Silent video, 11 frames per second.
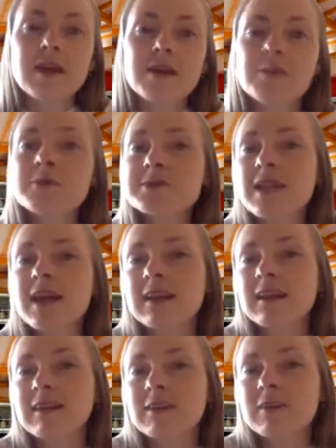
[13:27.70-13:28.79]
Most
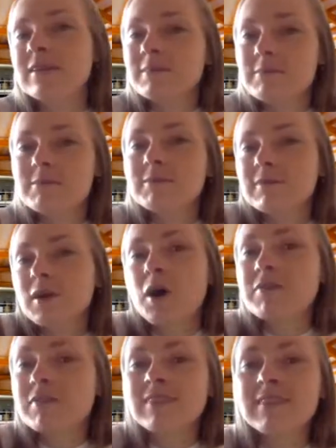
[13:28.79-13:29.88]
likely, or
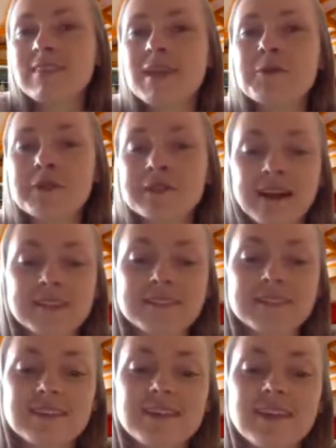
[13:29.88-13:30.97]
often, they will not.
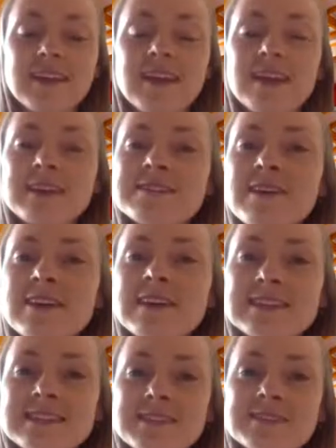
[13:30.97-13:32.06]
It's very
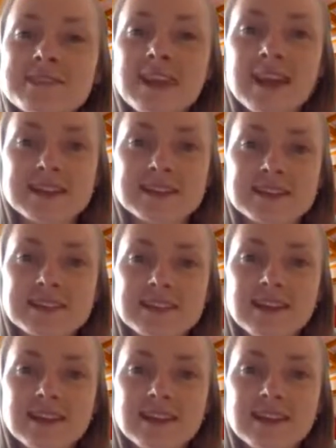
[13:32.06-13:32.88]
easy to say yes